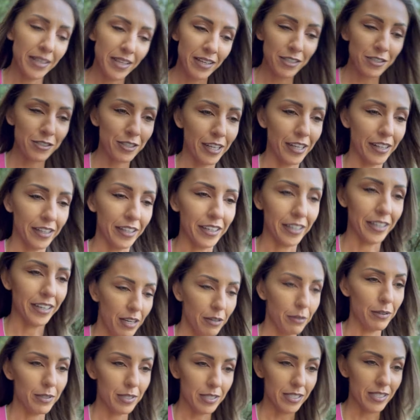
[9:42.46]
that trailer
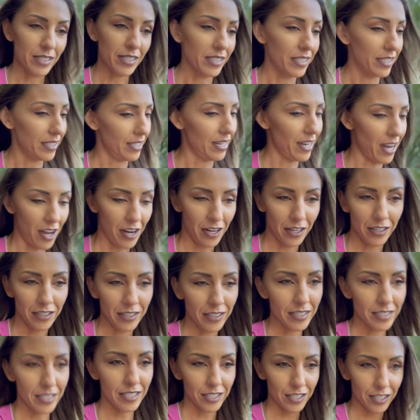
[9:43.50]
was not a good
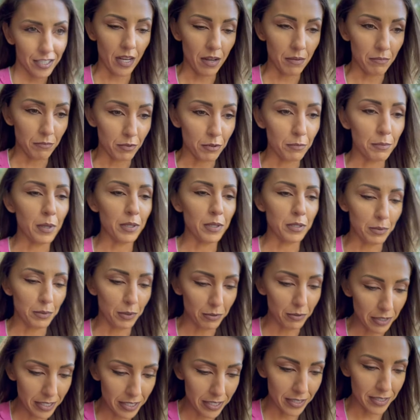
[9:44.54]
decision for multiple
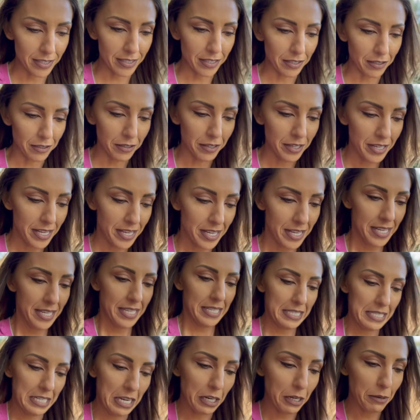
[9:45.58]
reasons, and I'll
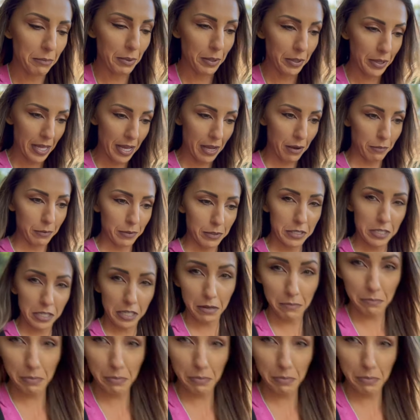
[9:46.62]
talk about that once I get